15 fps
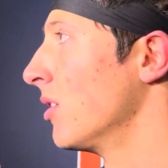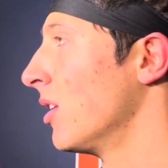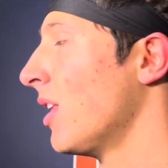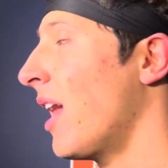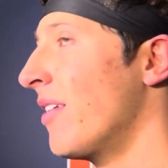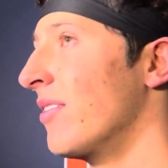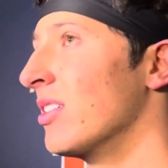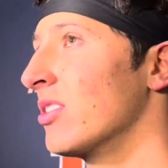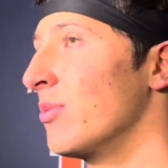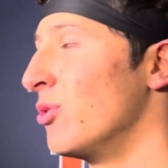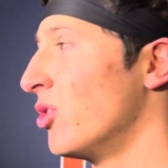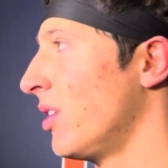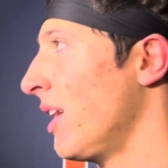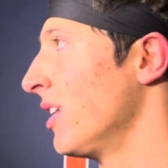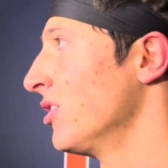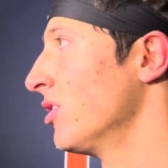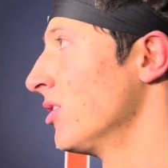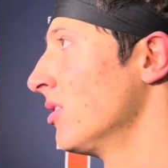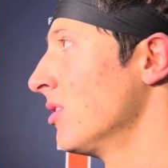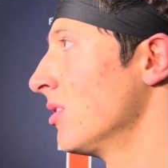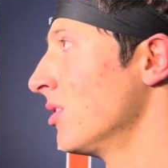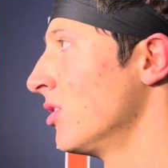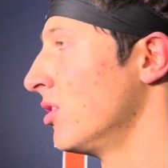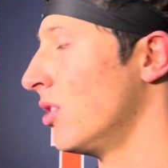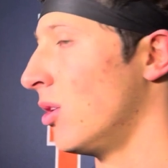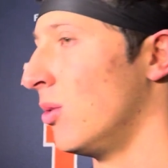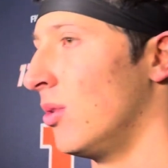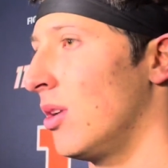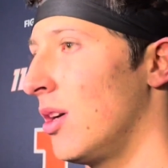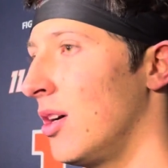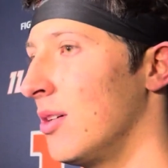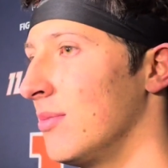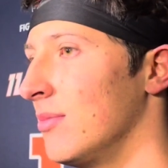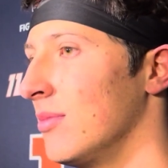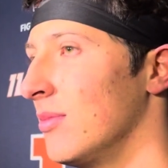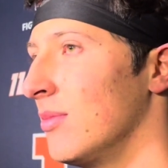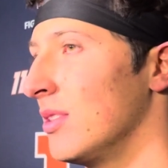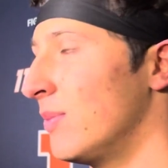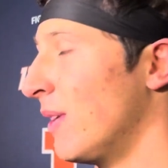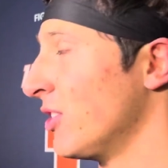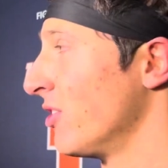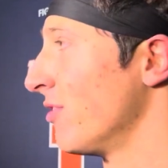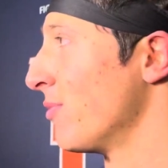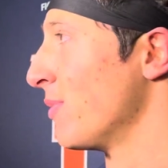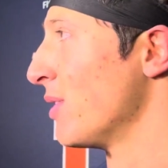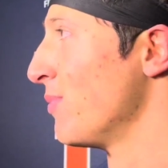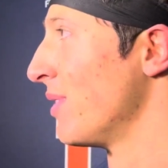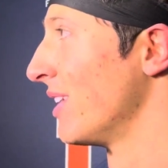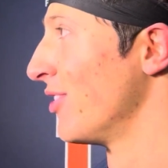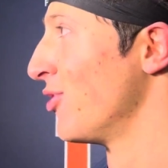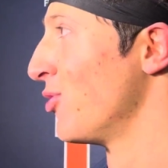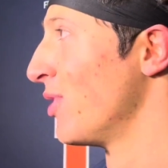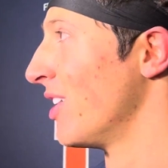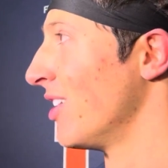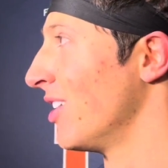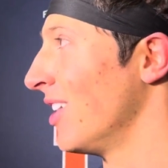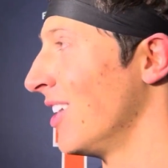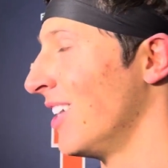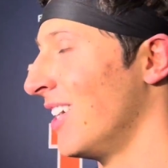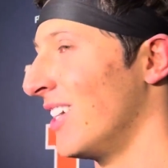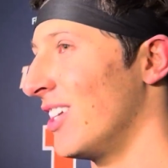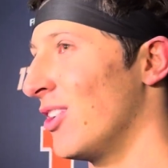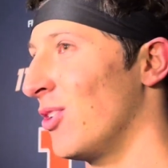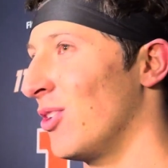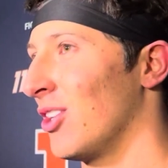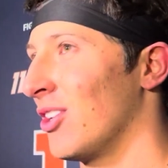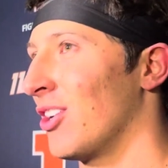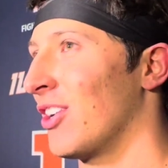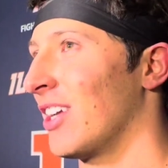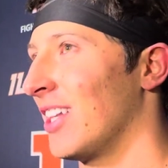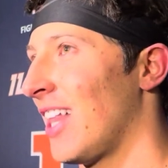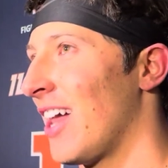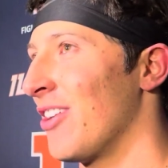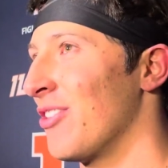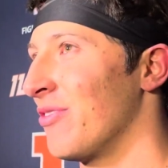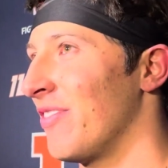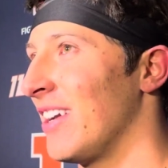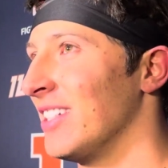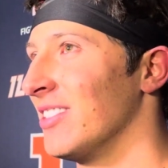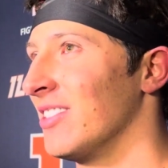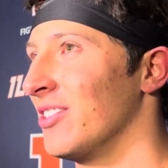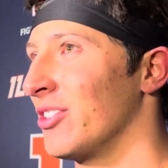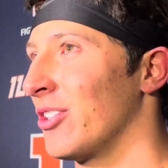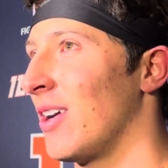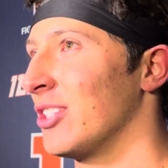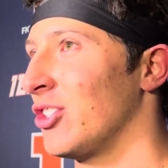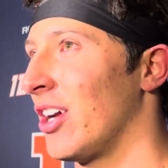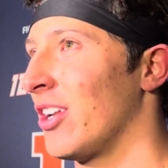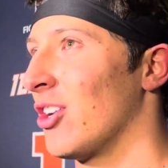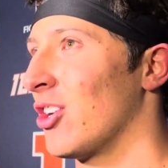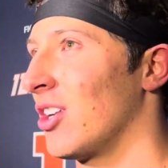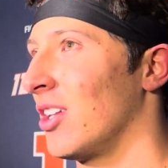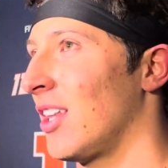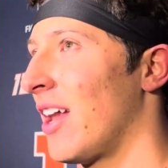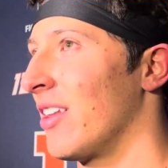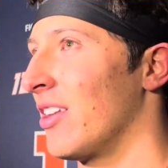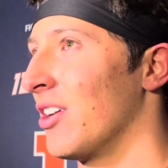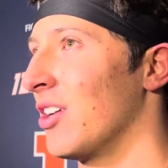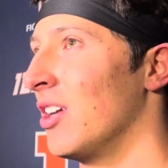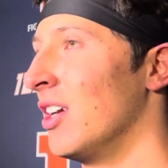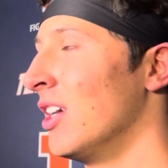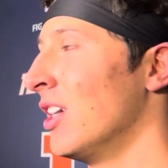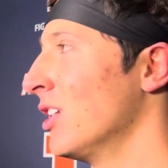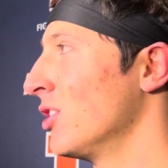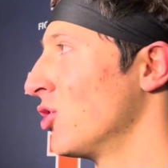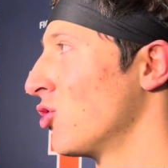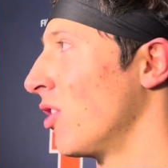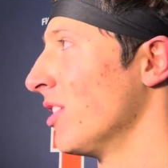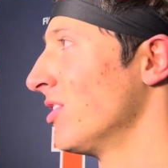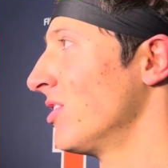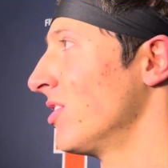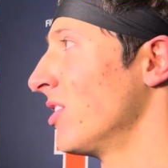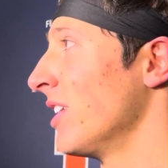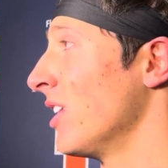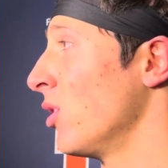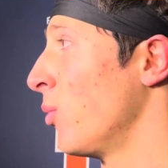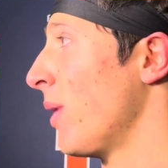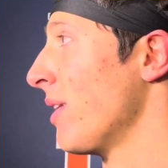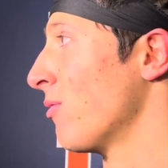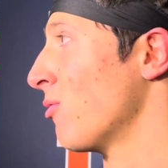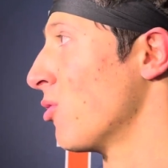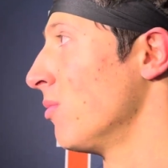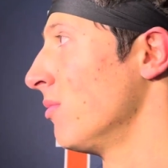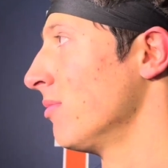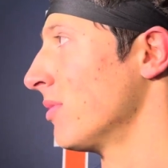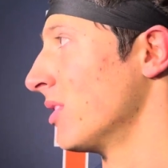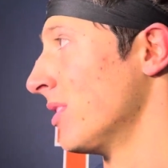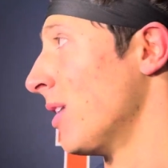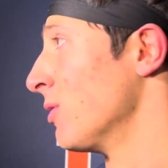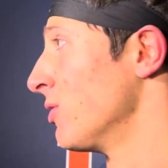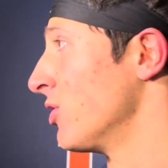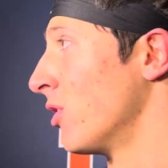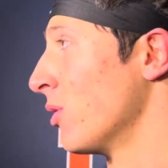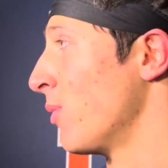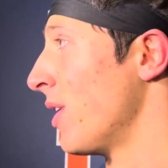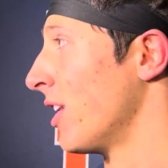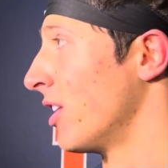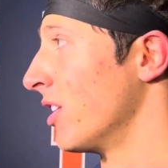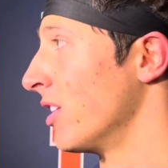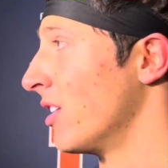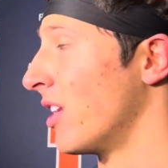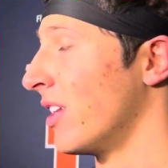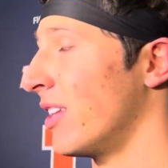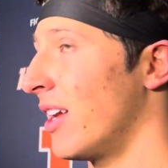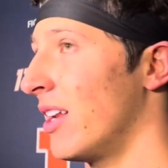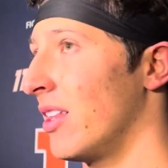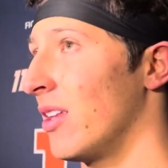A lot of it is communication, you know, especially for me being new here, you know, learning a lot of new faces. You know, I tried to earn a lot of their trust in the weight room because that was the only way I could have done it then.